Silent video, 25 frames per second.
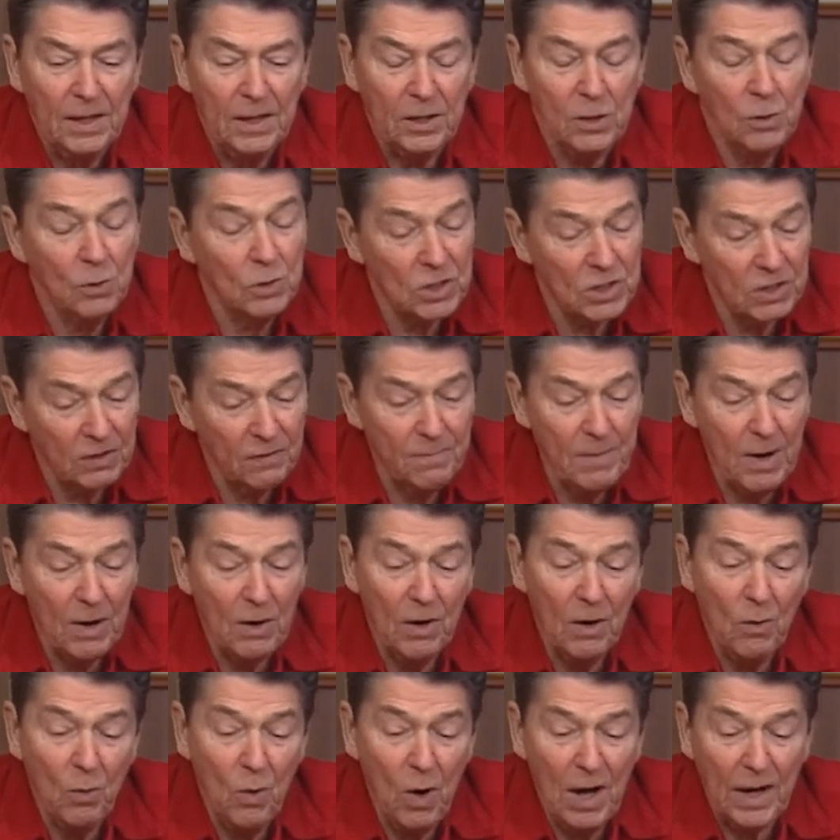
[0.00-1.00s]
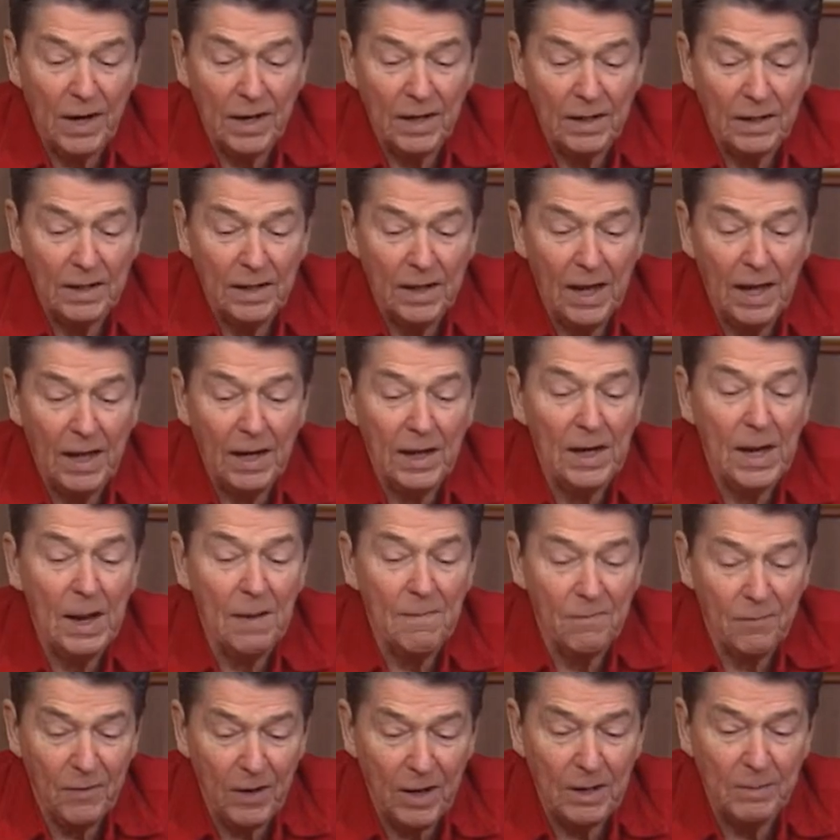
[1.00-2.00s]
Use of marijuana and
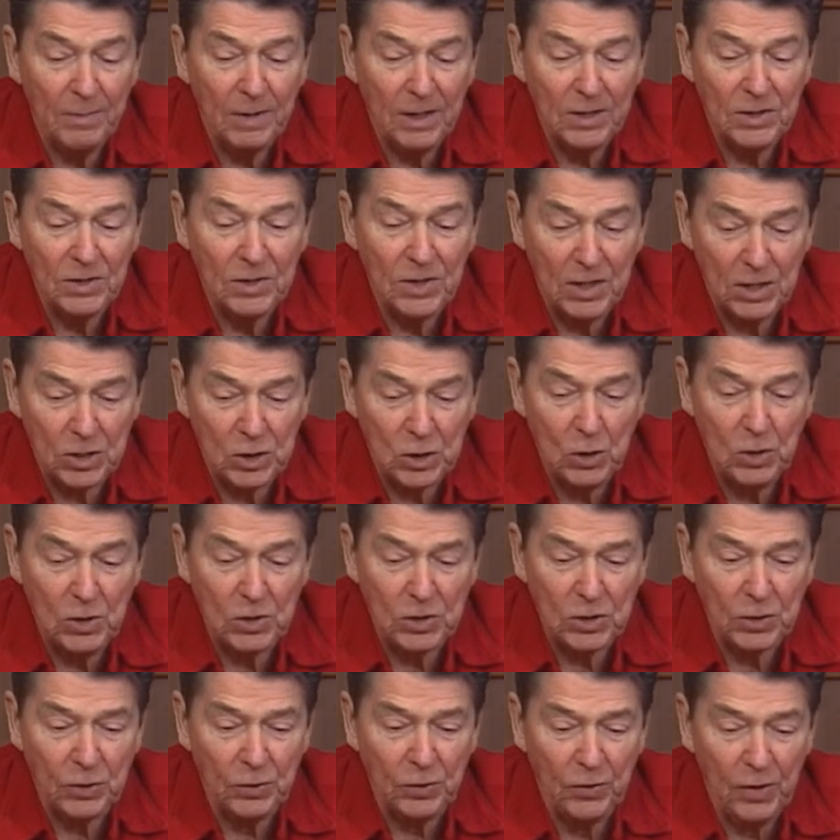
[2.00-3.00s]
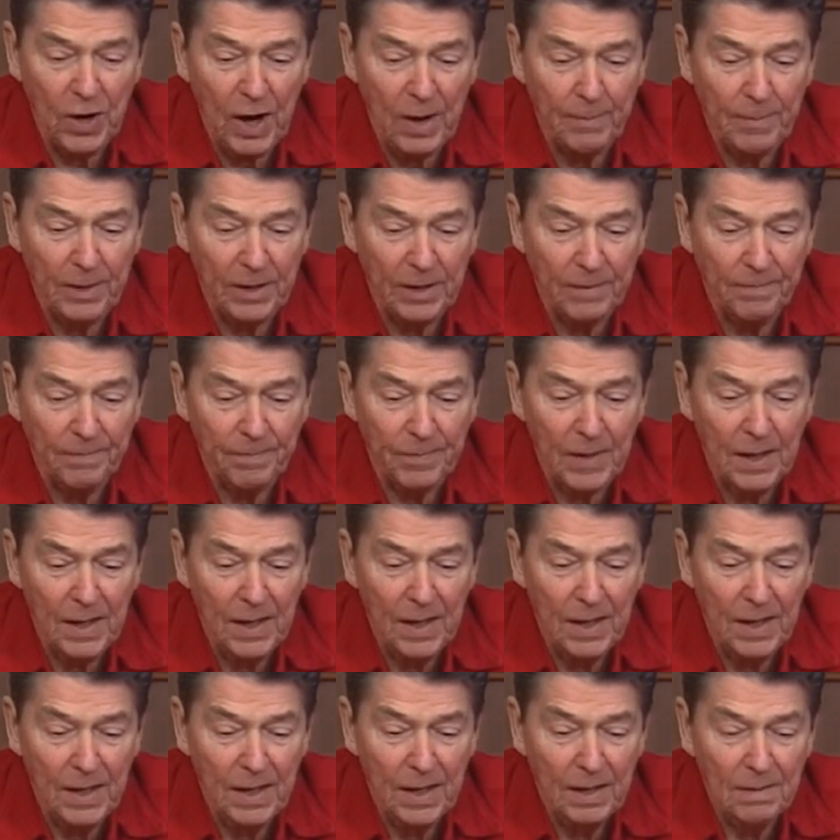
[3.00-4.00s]
amphetamines is also dropping.
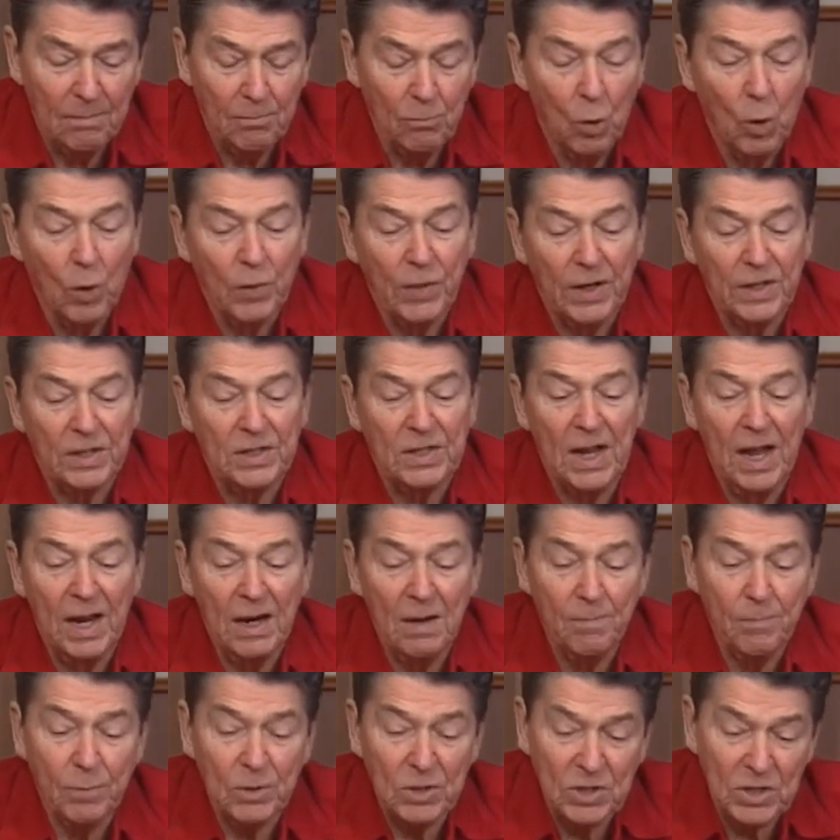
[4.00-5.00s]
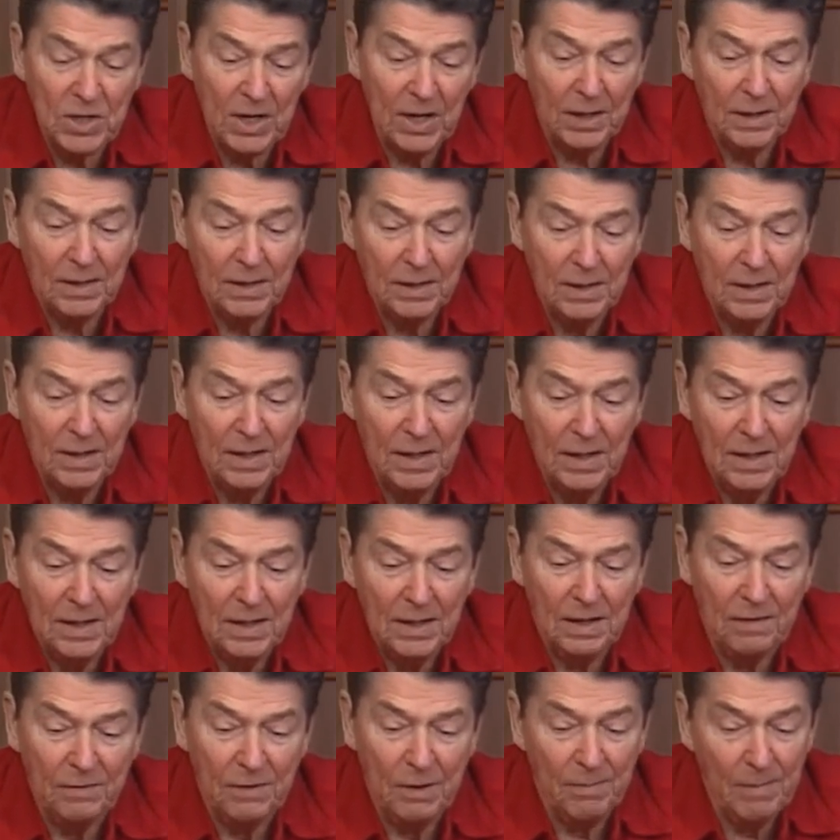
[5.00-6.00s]
More than 10%
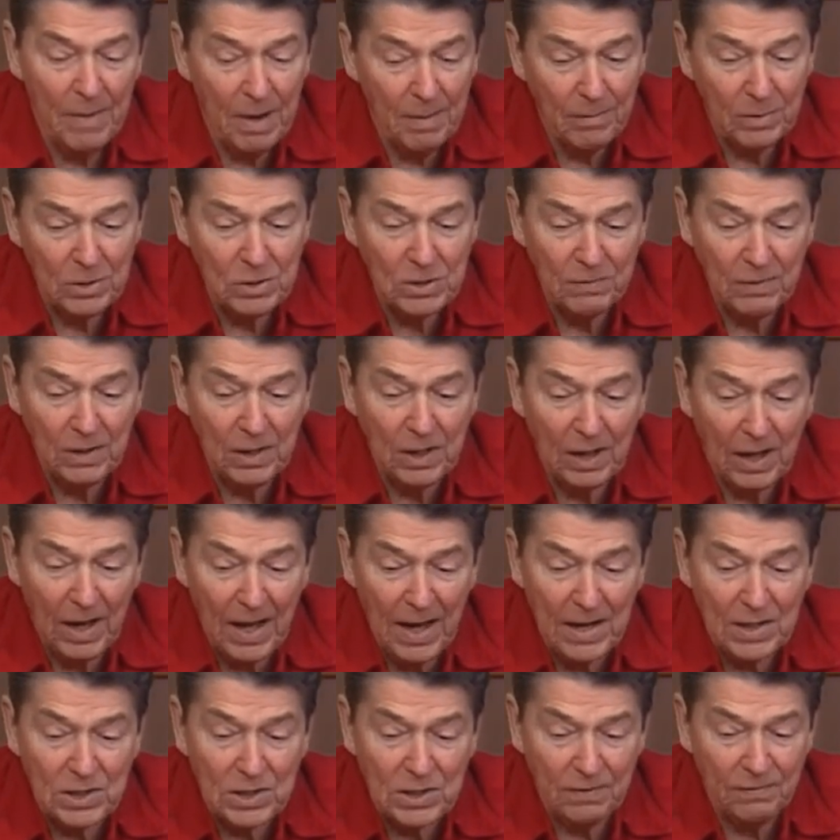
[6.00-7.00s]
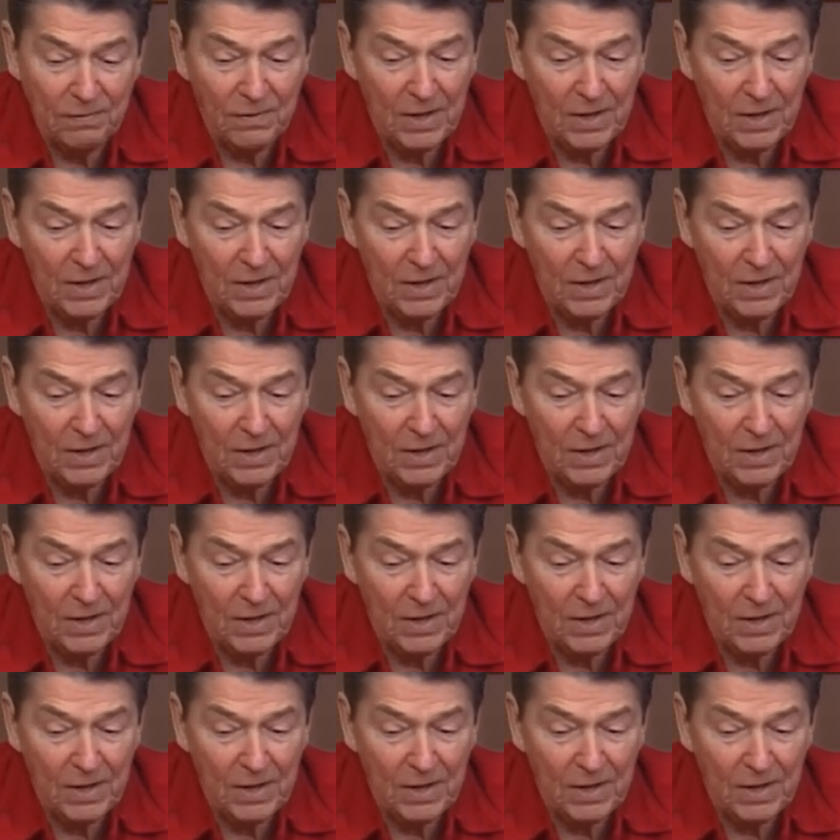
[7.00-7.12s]
of the members of the class of